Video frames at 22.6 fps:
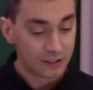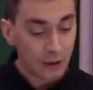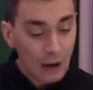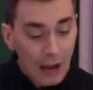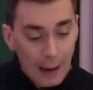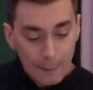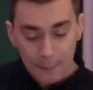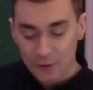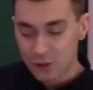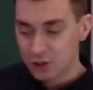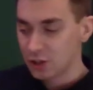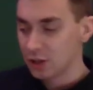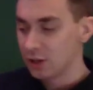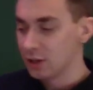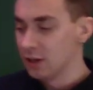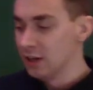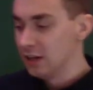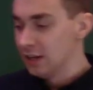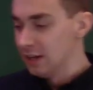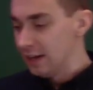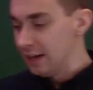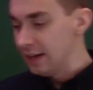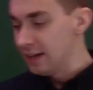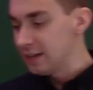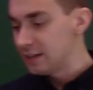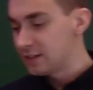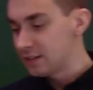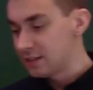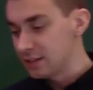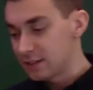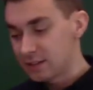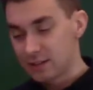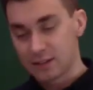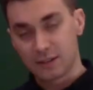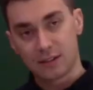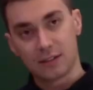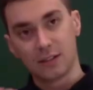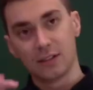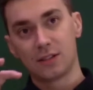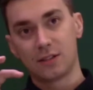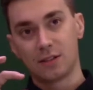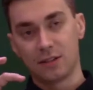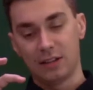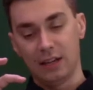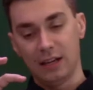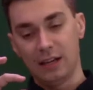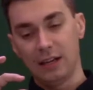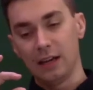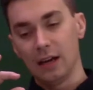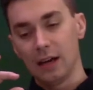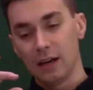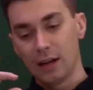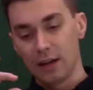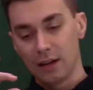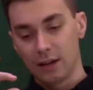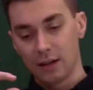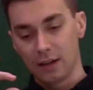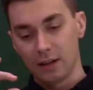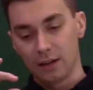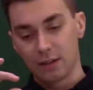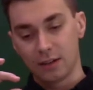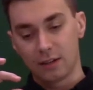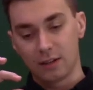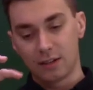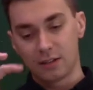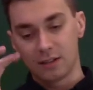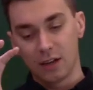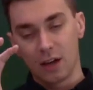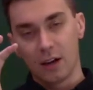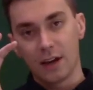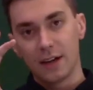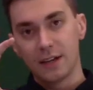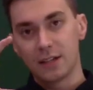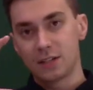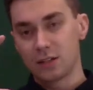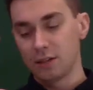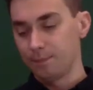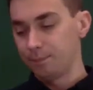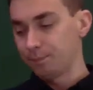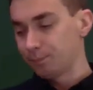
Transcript: So aperture is the size,